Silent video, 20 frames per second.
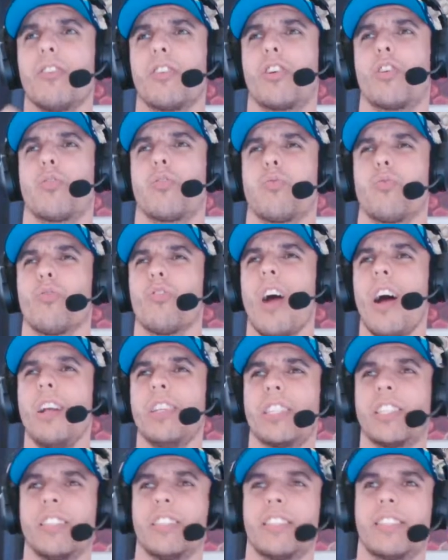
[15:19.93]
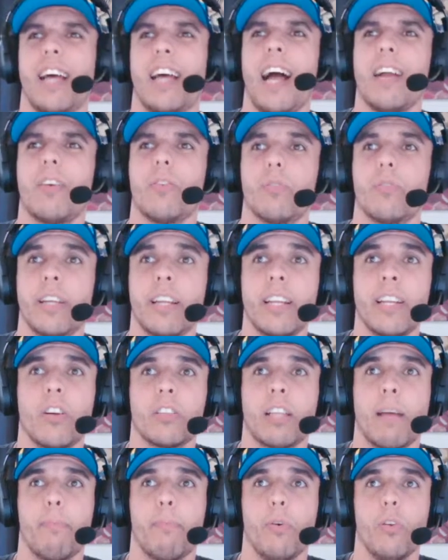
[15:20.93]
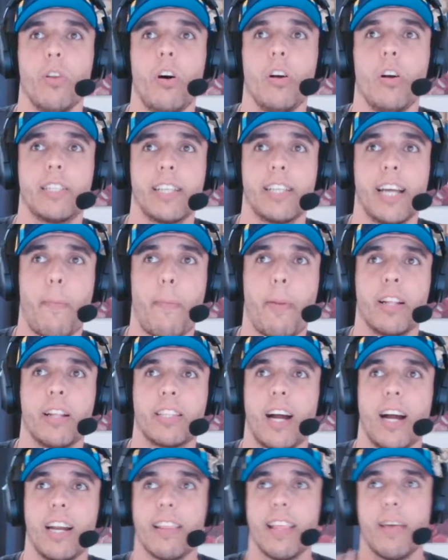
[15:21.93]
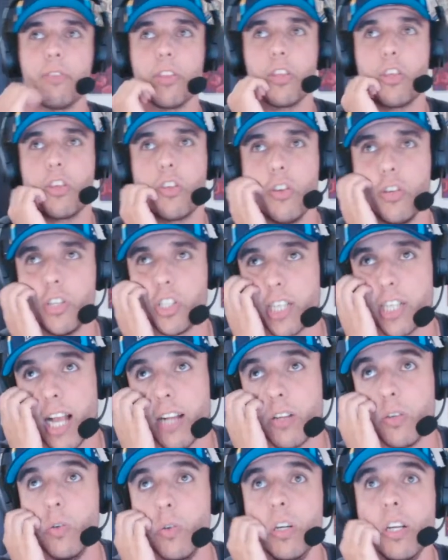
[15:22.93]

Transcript: crunching the tackle. Nearly knocked that ball on. Tiana Penatani there with a huge tackle.